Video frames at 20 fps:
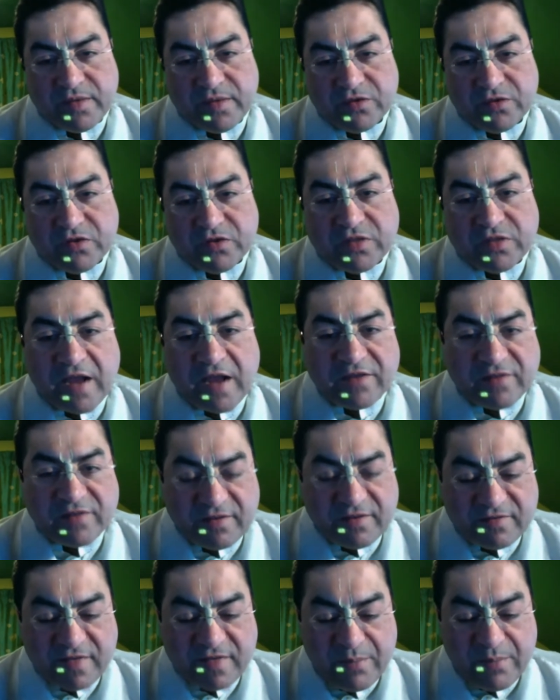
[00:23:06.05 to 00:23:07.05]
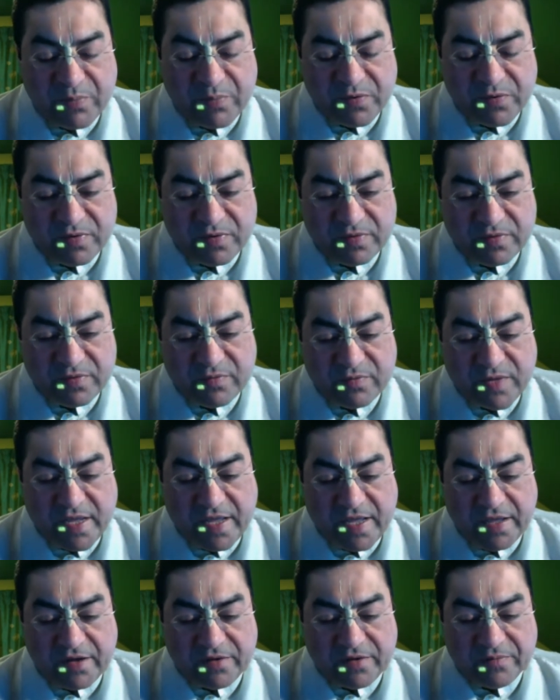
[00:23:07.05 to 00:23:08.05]
So there is an example
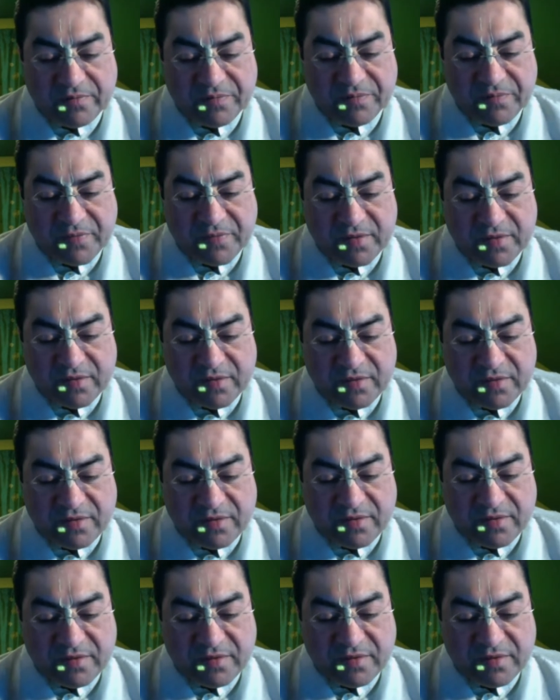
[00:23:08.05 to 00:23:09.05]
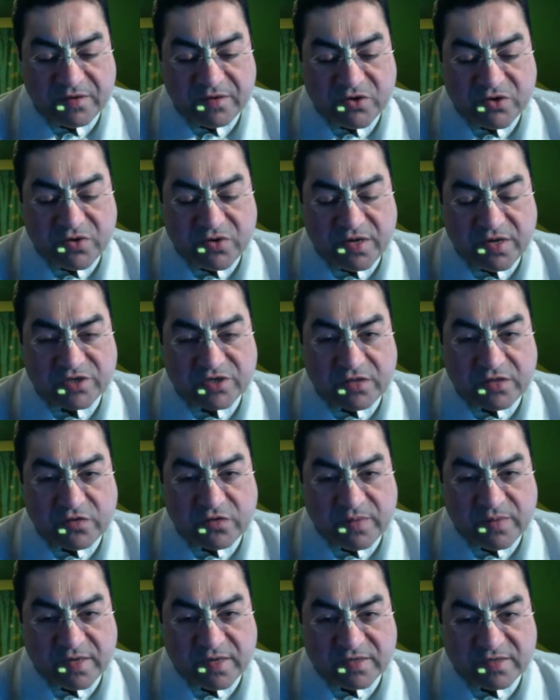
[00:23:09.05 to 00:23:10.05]
where during
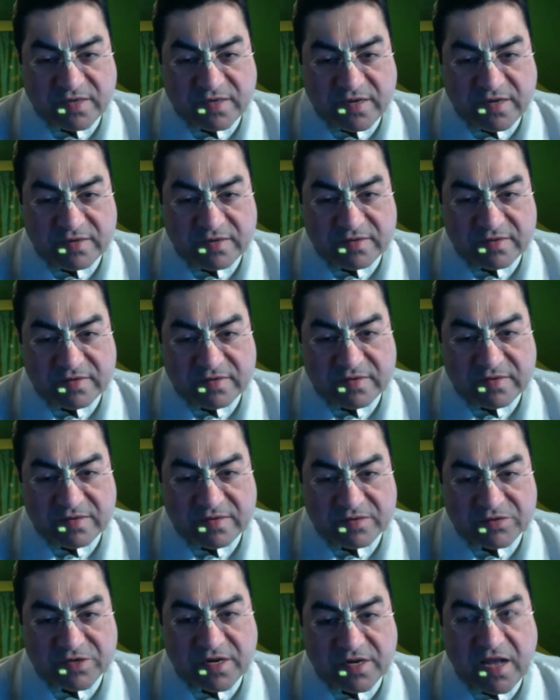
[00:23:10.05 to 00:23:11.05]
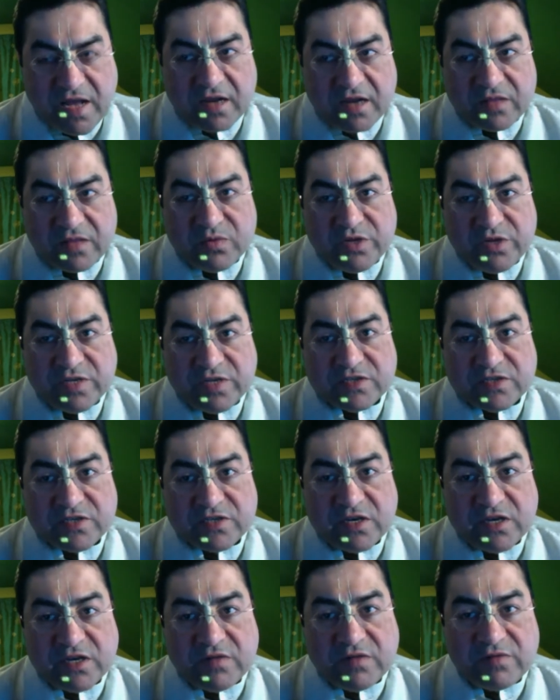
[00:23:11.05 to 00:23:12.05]
Chaturmasya, Sri Narad Muni
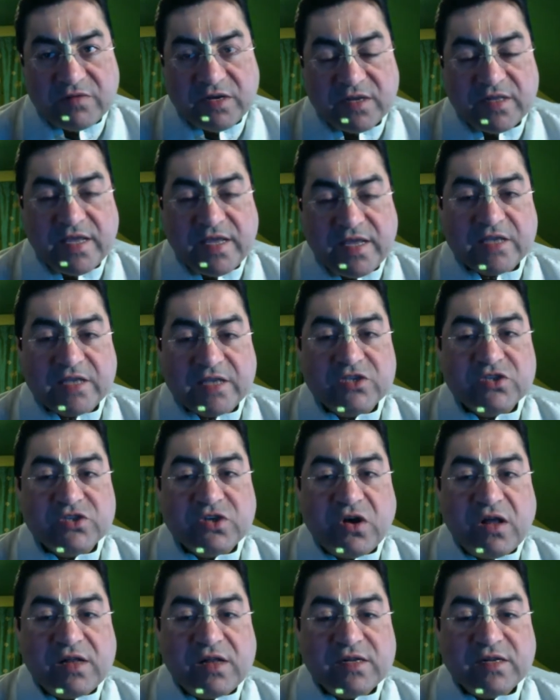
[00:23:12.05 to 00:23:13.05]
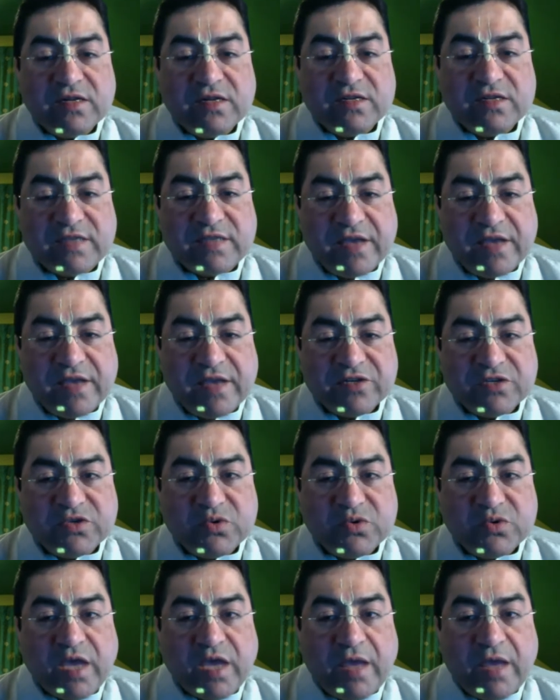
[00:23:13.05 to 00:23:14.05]
served the exalted sages
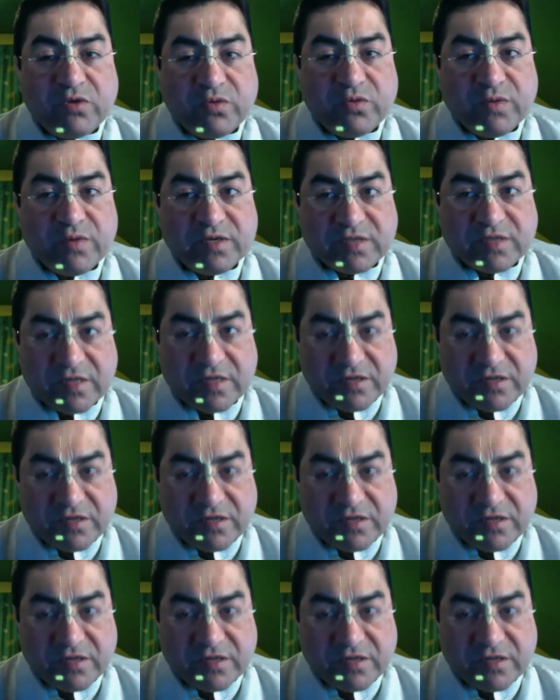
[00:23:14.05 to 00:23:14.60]
who came to visit.